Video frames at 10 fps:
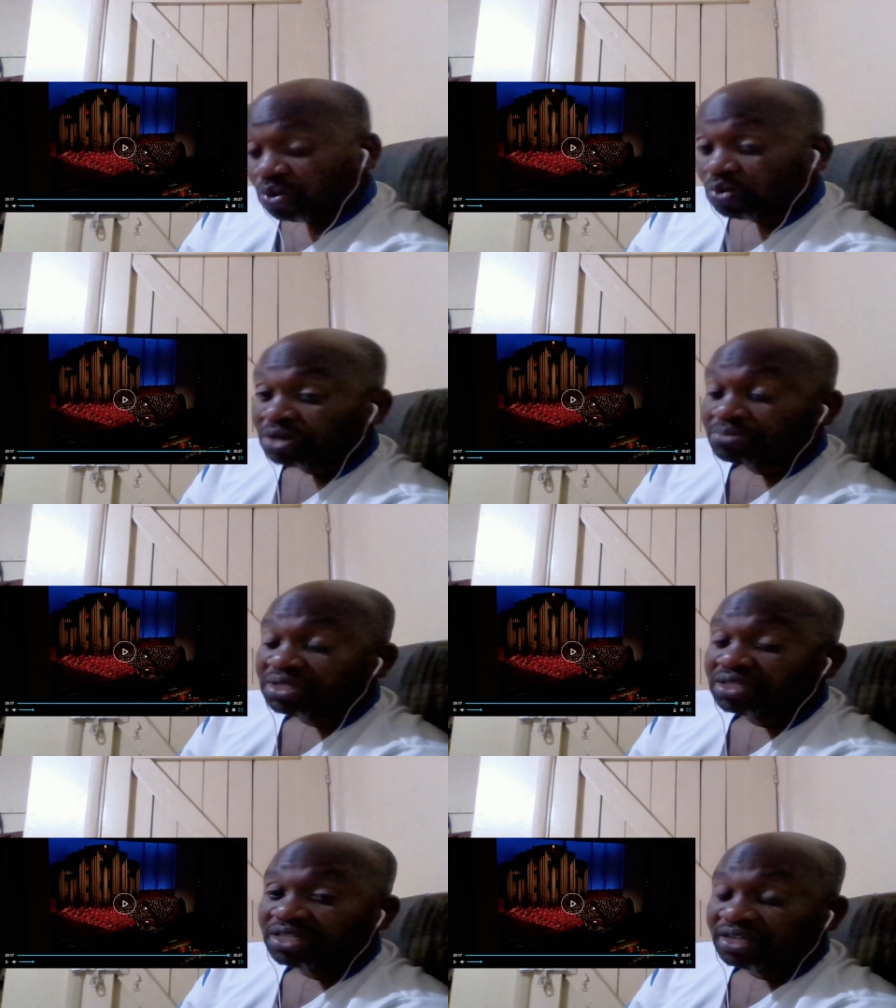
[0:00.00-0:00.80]
we will be
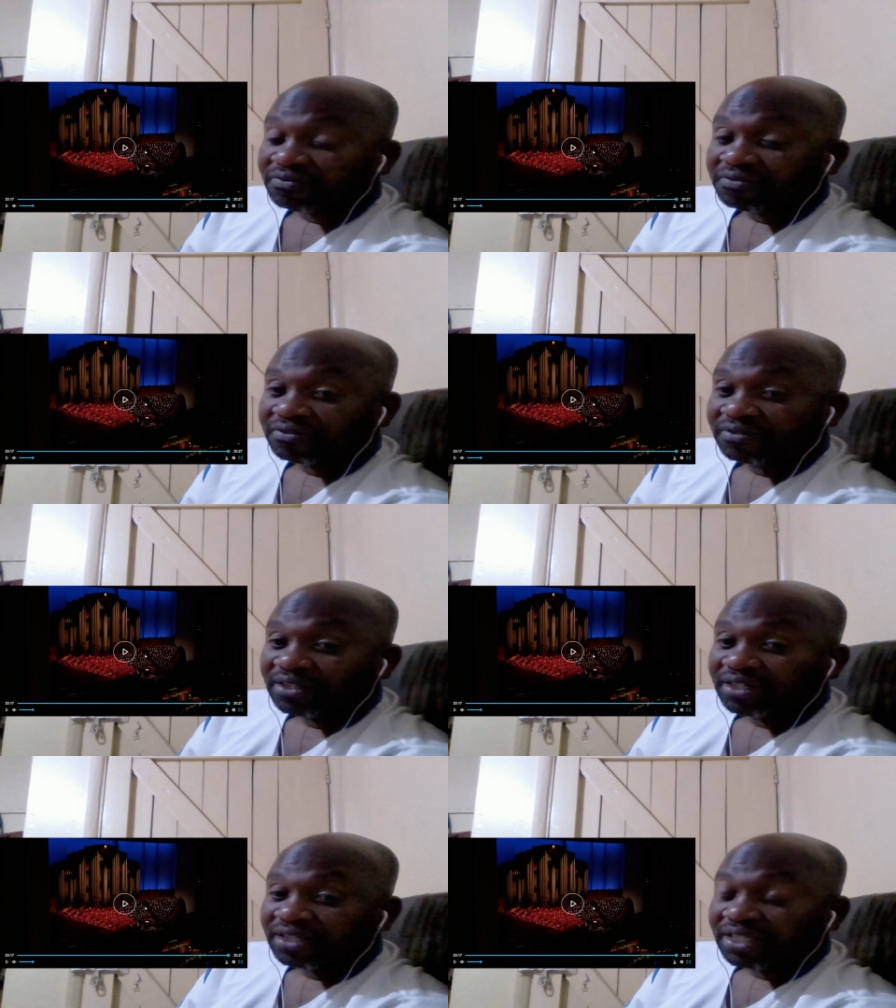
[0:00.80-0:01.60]
safe
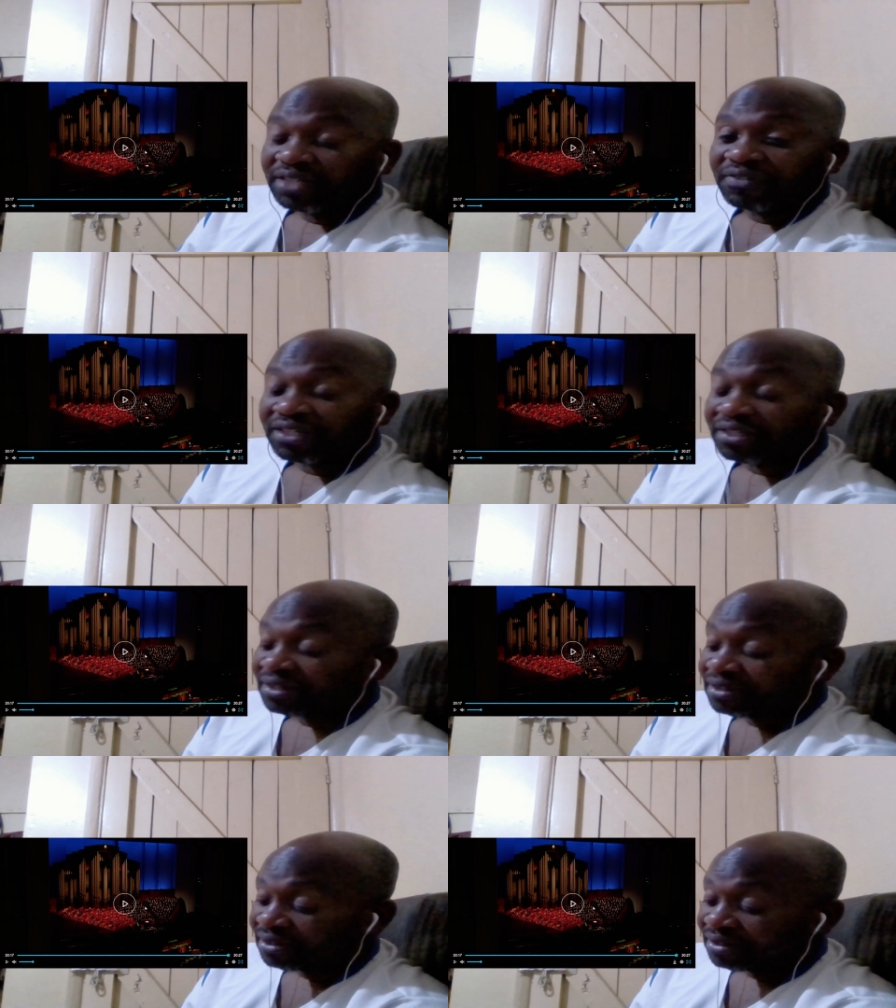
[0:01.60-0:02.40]
even
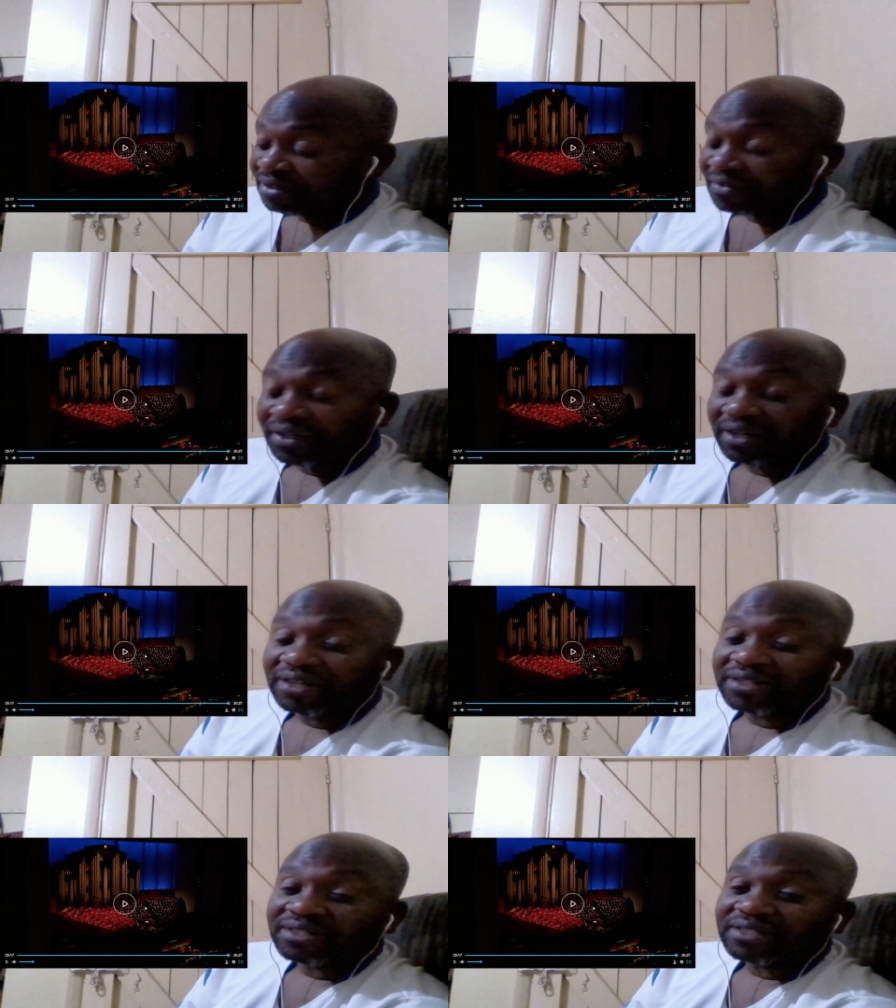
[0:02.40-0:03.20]
in, in the
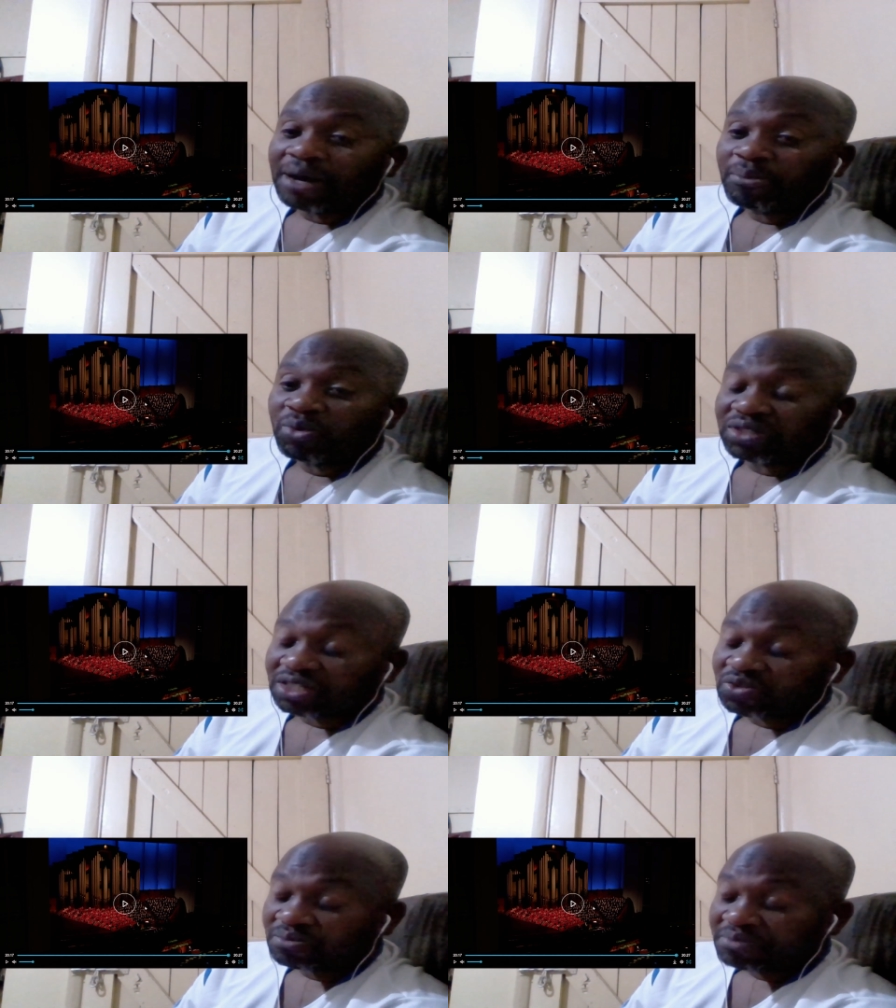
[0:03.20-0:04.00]
greatest turmoils
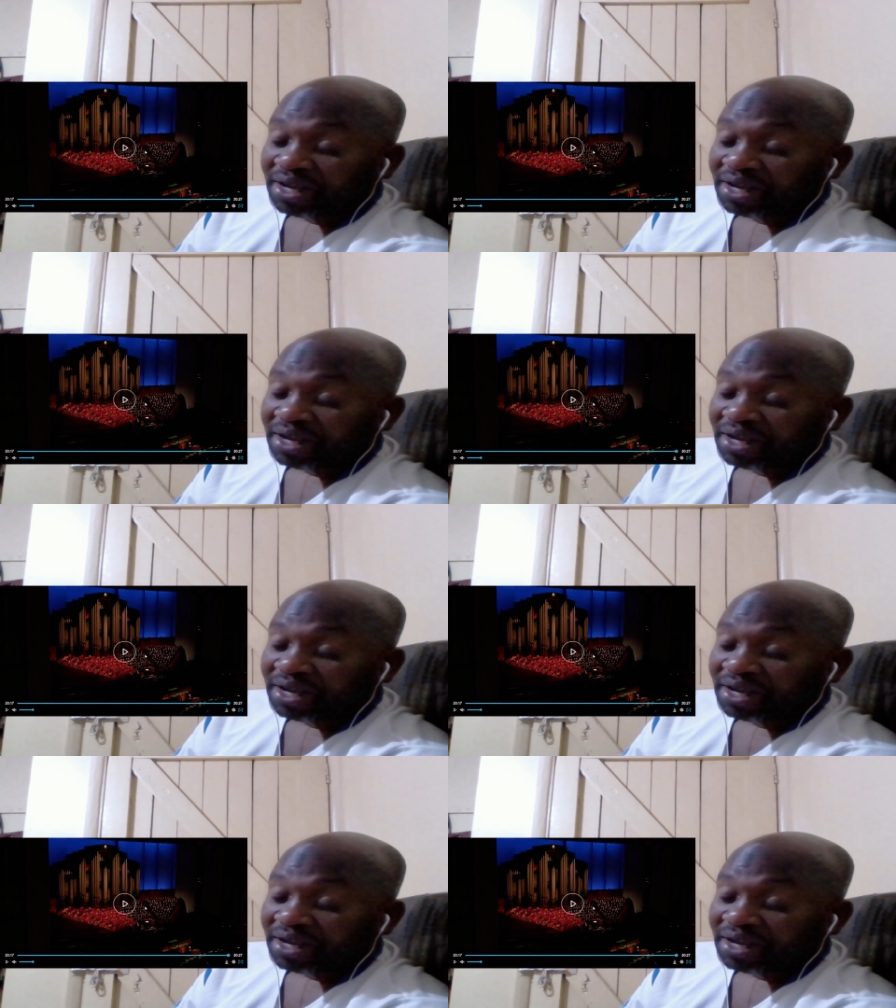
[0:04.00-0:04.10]
that will be